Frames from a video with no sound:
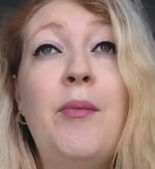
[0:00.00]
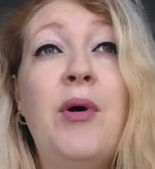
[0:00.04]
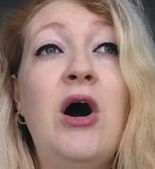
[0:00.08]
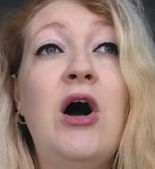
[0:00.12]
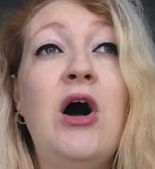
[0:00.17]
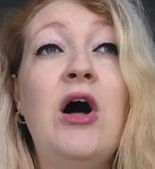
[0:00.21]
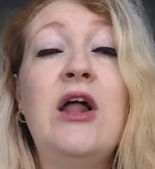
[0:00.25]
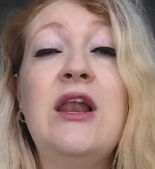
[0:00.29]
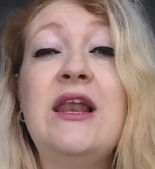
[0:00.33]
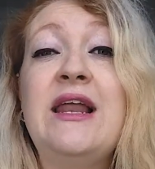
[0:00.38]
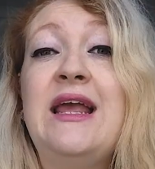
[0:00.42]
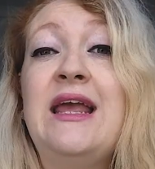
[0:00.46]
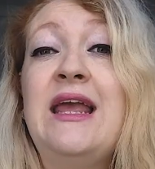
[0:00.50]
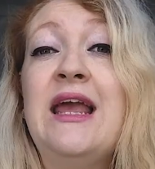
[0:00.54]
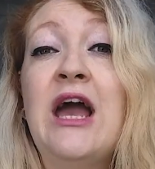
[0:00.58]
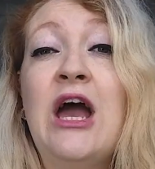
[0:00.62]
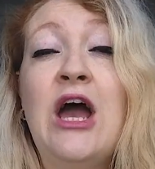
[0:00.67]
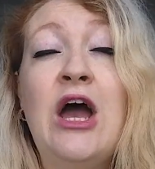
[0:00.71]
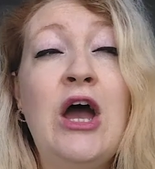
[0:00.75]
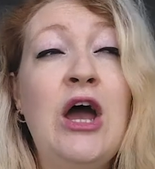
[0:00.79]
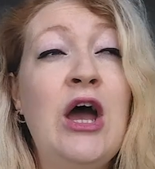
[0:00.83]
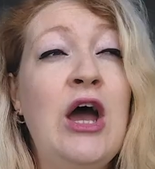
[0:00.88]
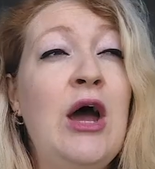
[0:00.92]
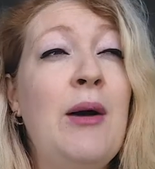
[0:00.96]
Polly
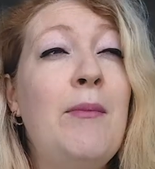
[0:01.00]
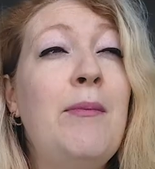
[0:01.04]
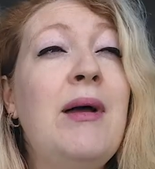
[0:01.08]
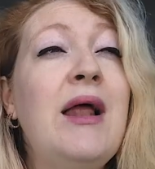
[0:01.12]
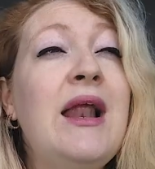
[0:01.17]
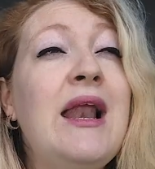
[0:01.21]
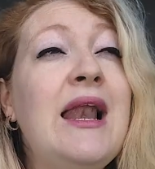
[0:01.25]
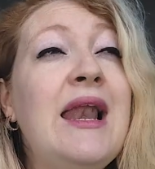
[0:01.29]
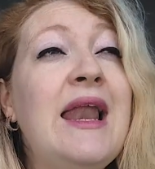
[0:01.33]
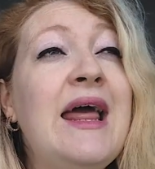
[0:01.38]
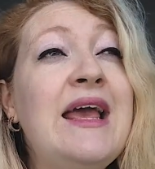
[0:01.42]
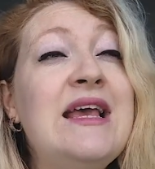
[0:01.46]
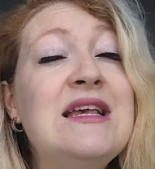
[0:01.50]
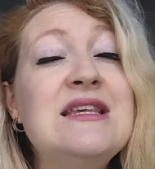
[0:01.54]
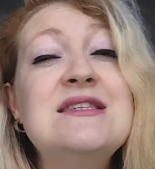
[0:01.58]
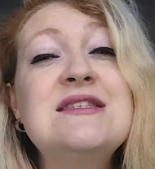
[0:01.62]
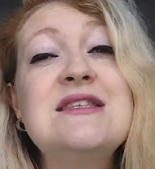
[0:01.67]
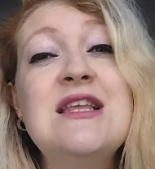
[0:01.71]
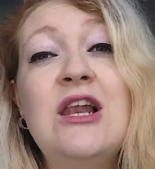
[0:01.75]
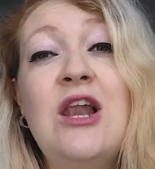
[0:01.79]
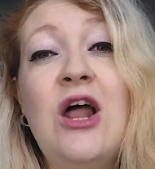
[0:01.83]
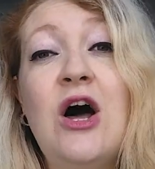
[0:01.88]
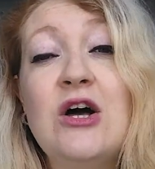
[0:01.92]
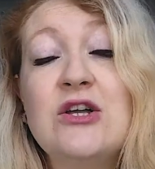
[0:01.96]
plays
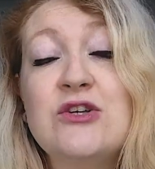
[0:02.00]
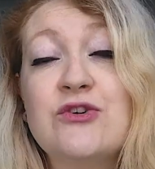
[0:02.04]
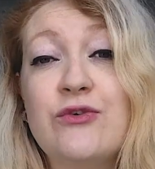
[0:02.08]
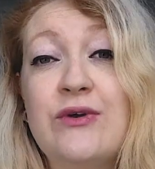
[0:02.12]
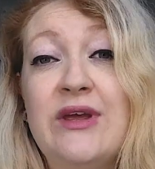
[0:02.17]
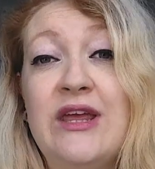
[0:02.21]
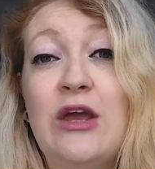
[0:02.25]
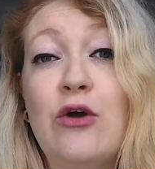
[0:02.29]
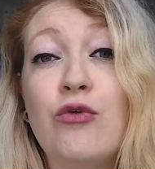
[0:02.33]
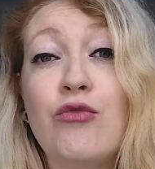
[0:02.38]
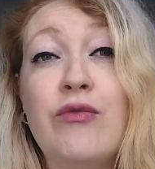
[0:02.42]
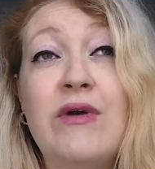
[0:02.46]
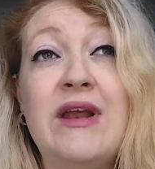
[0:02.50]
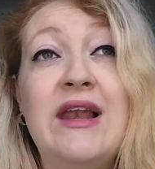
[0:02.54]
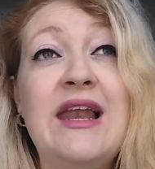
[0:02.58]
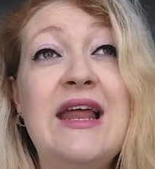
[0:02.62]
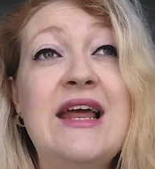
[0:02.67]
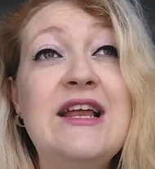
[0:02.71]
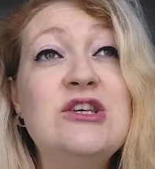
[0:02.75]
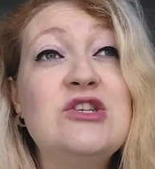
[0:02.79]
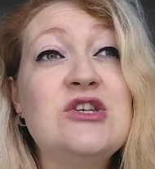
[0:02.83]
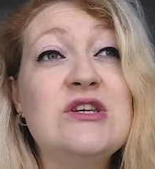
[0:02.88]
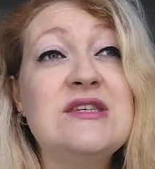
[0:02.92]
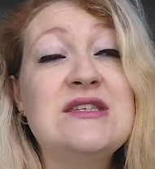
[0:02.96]
the lottery
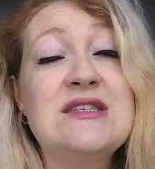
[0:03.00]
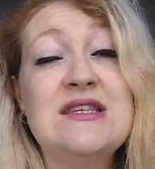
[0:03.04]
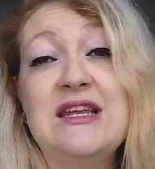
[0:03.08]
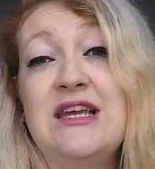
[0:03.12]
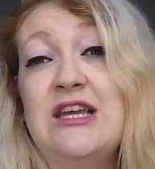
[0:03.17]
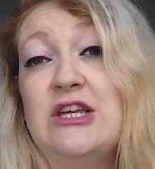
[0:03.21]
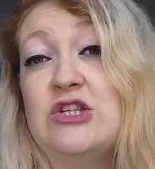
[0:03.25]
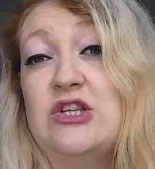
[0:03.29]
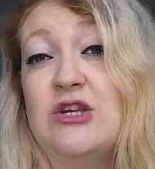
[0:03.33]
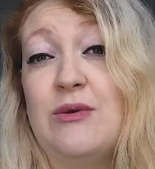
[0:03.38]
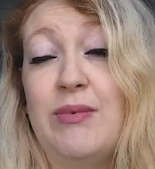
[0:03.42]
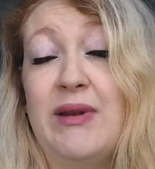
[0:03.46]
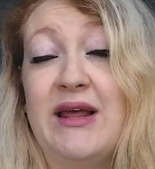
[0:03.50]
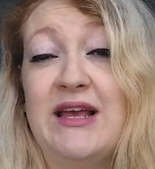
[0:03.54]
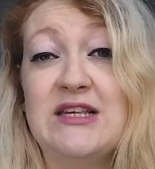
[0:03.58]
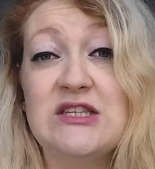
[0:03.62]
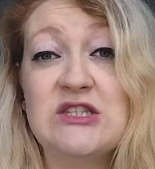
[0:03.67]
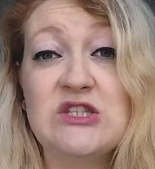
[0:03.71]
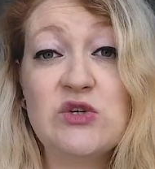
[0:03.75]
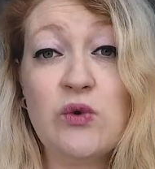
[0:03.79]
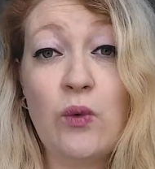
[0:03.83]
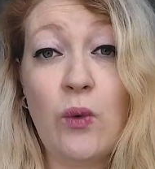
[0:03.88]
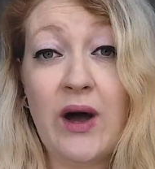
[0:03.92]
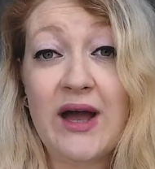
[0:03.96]
religiously. She plays
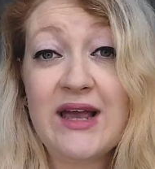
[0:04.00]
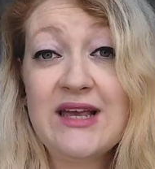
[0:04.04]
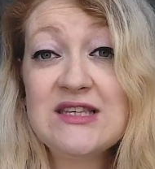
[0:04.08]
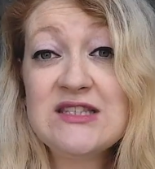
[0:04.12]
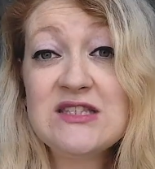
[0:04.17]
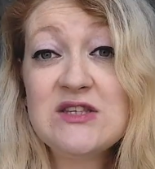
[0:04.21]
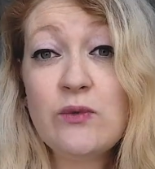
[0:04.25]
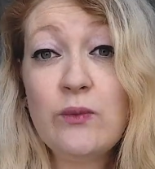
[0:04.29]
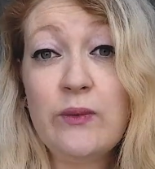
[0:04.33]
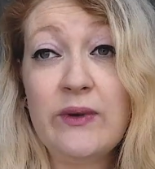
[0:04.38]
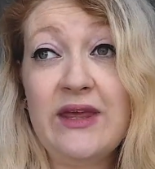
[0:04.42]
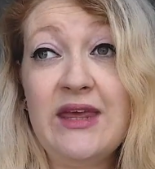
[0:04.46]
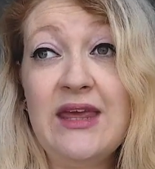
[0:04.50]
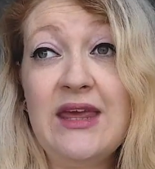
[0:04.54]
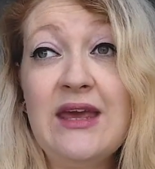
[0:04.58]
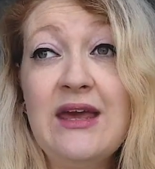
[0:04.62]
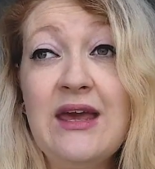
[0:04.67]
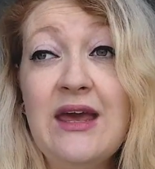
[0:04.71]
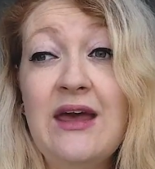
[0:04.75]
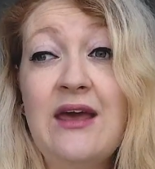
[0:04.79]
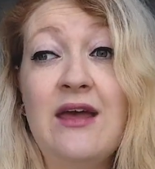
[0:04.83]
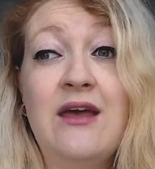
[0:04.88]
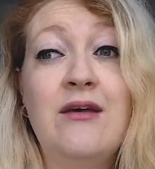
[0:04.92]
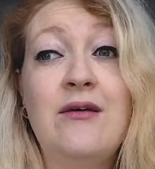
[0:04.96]
twice a
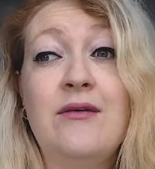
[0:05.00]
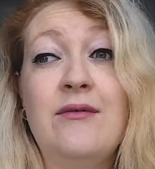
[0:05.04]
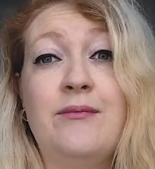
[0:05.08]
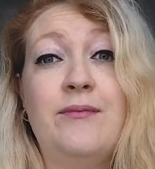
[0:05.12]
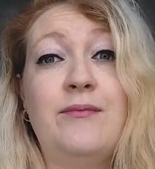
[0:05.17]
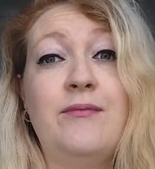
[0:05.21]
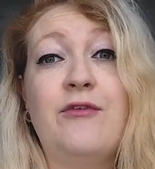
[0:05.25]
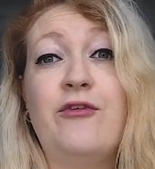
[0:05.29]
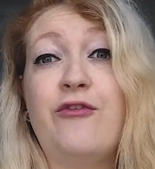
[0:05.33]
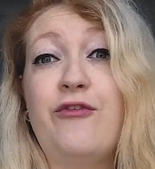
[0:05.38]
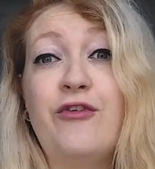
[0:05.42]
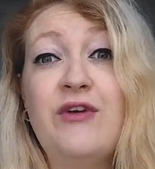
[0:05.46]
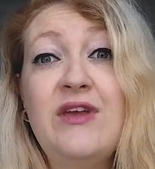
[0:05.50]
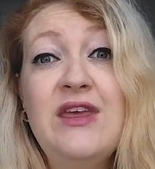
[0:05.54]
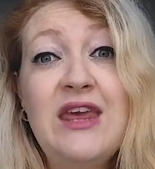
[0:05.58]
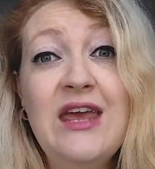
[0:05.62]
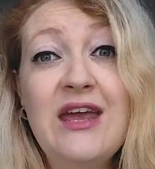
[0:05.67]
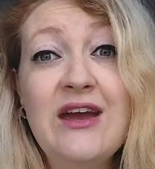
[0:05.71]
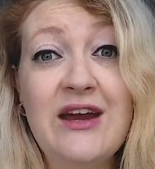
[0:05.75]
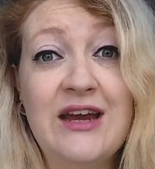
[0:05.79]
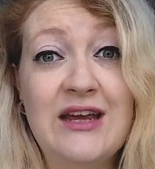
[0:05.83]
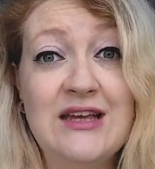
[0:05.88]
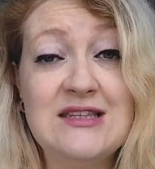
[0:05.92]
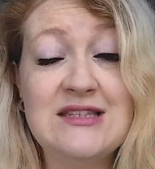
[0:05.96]
week for
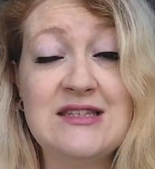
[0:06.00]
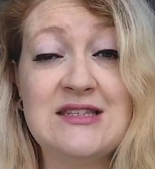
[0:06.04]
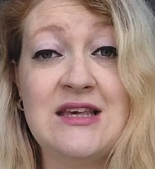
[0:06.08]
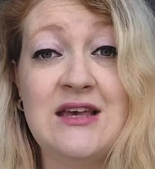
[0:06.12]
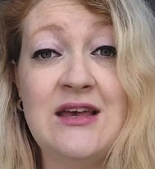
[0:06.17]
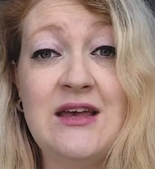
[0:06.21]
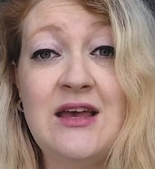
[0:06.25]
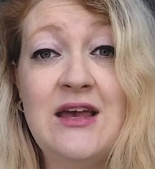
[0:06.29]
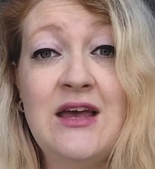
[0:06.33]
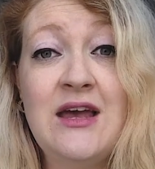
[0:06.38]
years.